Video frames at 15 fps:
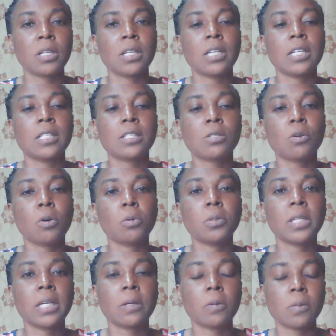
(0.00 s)
it is
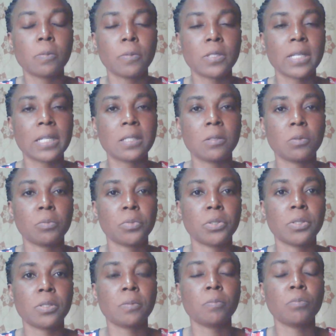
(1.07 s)
called a composite
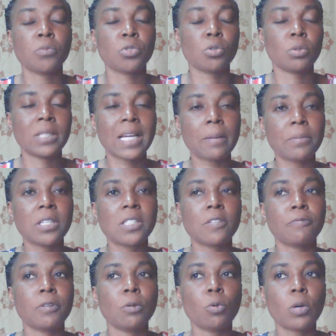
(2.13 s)
numbers. So that means
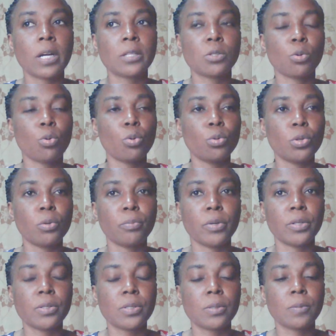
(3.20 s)
if you look at all
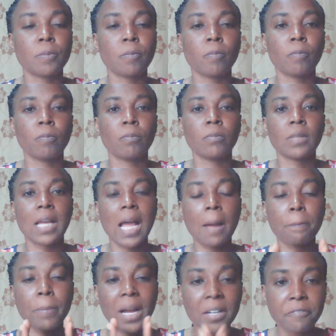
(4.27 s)
numbers,
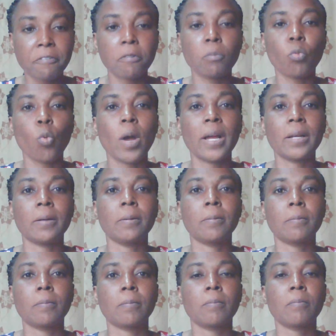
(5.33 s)
apart from one,
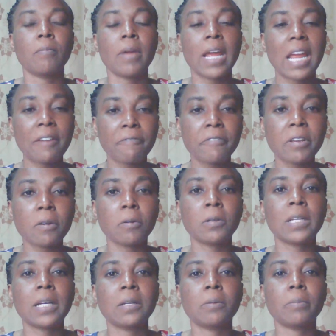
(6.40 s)
every
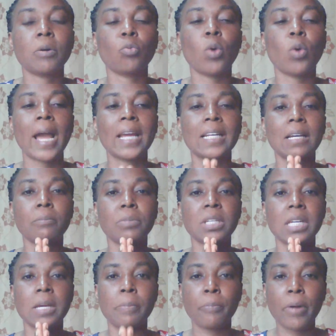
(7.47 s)
other number will either
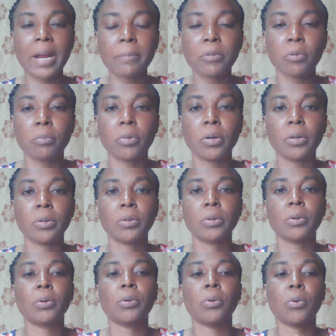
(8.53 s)
be a prime number
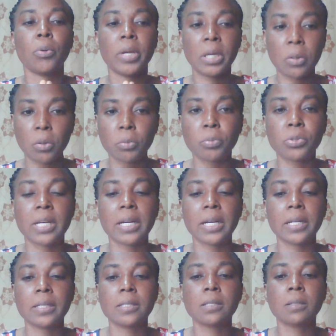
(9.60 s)
or a
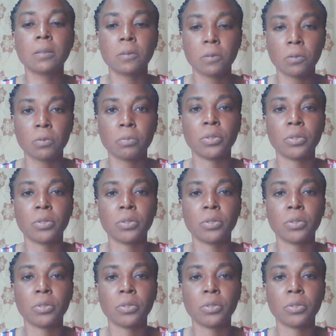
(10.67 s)
composite number.